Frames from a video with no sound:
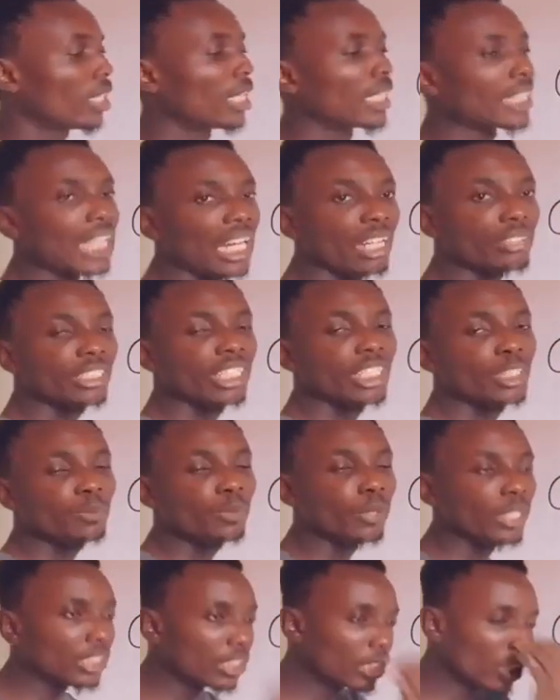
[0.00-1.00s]
Now this
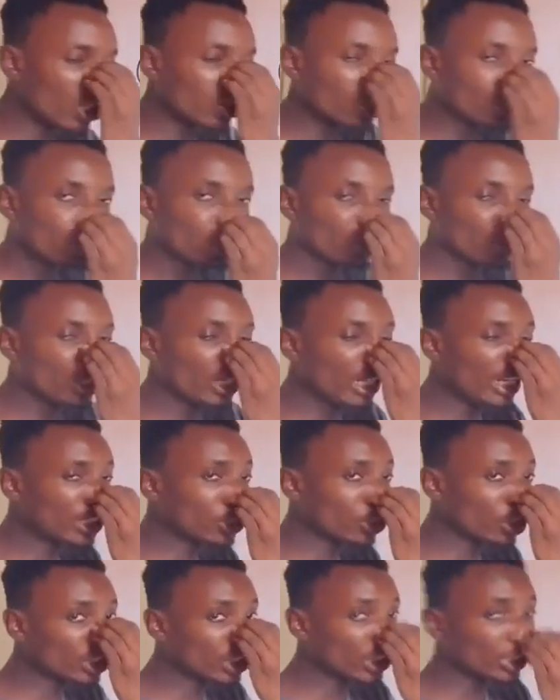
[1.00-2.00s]
brings us to the
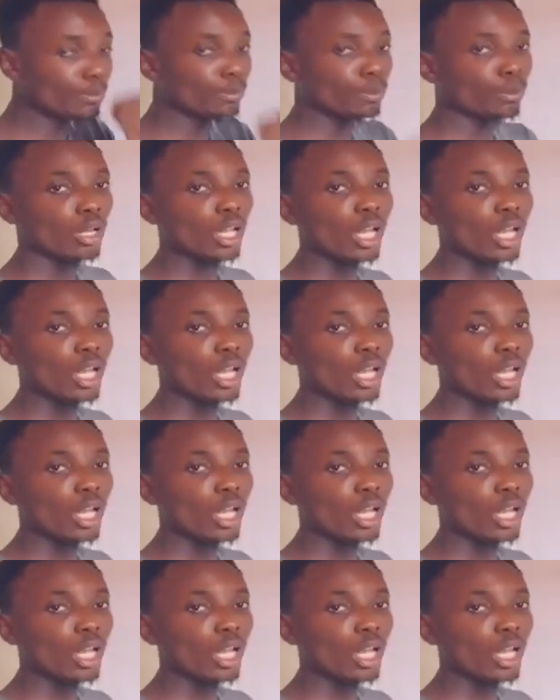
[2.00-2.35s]
relationship